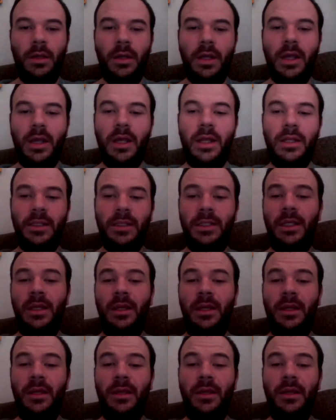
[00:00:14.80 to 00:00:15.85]
At
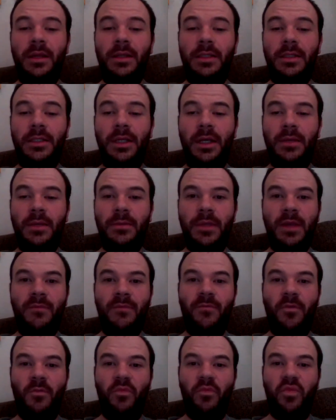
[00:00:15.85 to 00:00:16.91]
a time
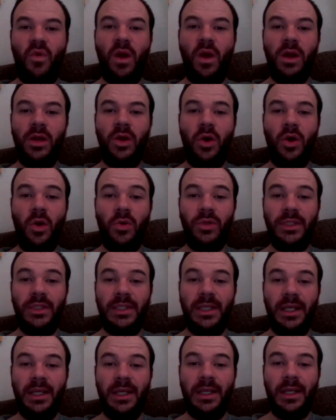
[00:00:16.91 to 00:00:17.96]
Denver
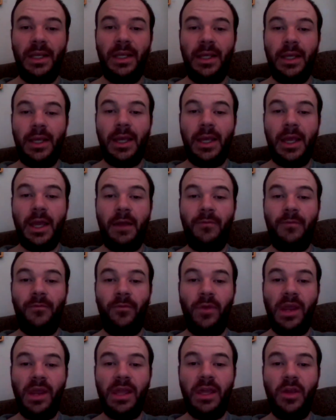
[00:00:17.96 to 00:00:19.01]
Broncos had
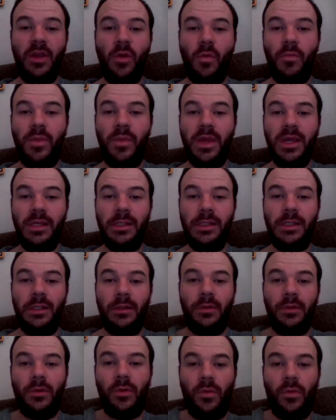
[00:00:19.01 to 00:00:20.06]
three QBs
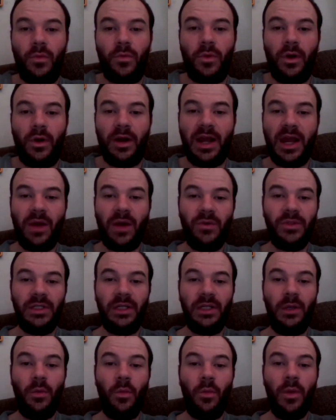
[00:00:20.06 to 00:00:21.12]
were out,
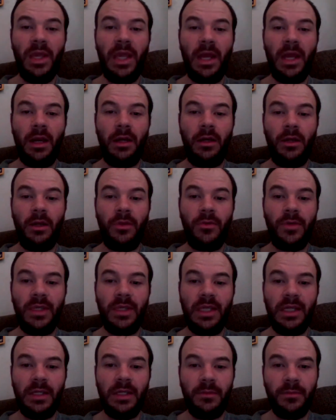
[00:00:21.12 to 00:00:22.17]
we get another
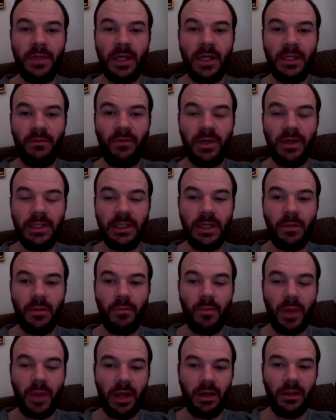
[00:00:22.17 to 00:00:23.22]
team that's facing
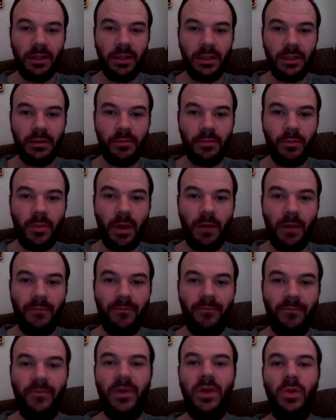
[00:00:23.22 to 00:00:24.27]

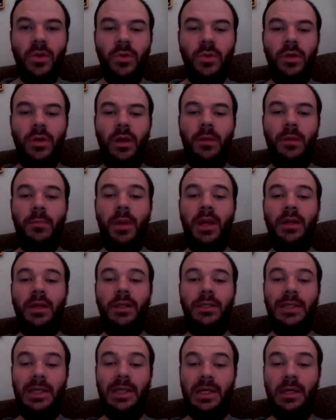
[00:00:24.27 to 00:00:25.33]
a
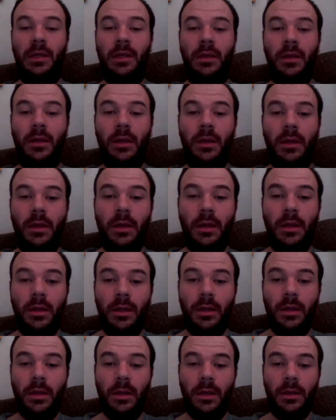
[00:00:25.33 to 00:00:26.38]
penalty.
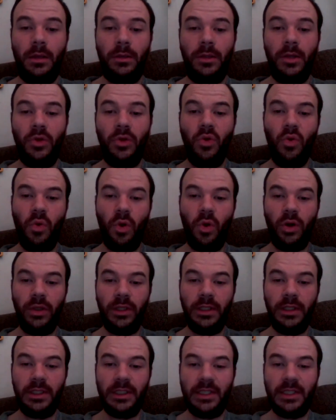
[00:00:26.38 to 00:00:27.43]
The New
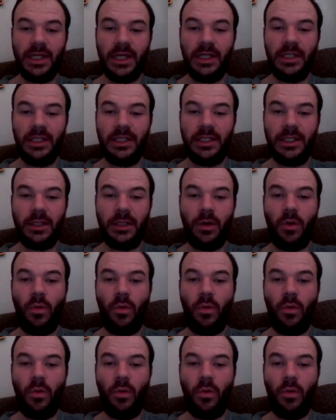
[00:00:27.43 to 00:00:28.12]
Orleans Saints